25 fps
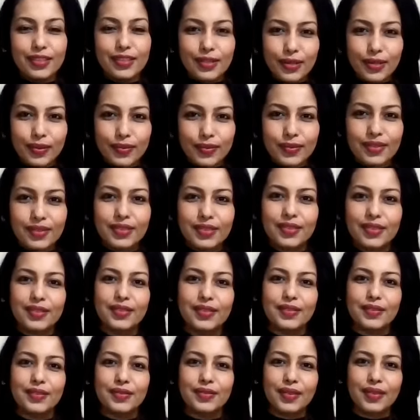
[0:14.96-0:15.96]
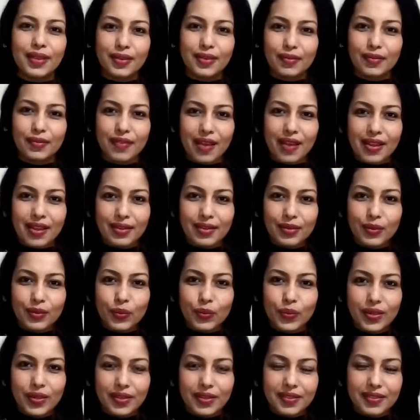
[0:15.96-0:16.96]
don't try to find
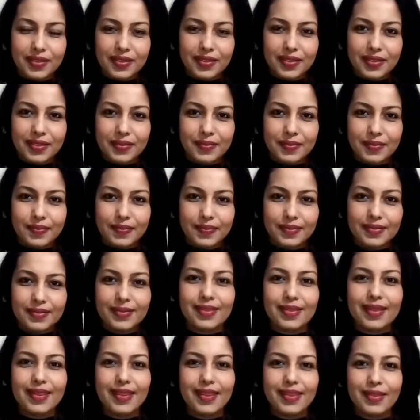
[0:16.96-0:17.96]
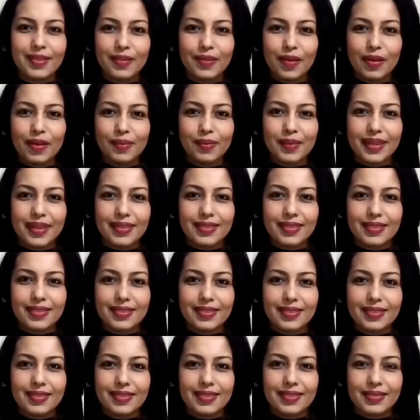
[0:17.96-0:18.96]
your worth in the wrong
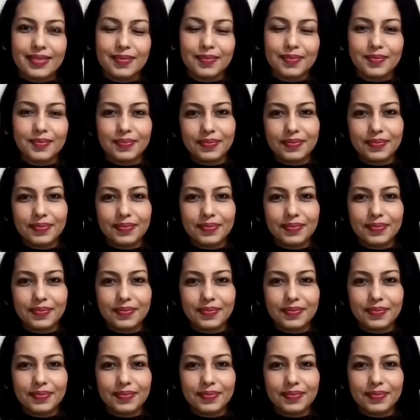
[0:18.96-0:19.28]
places.